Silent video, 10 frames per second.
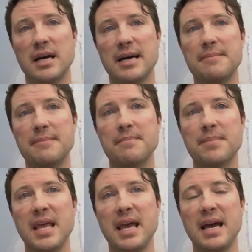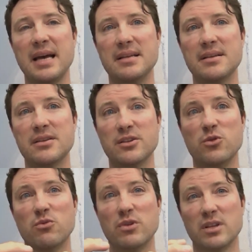and
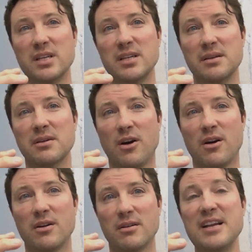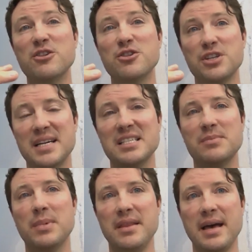you really are energized
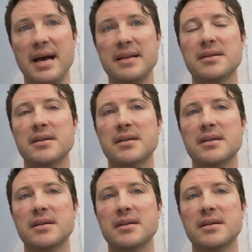by that.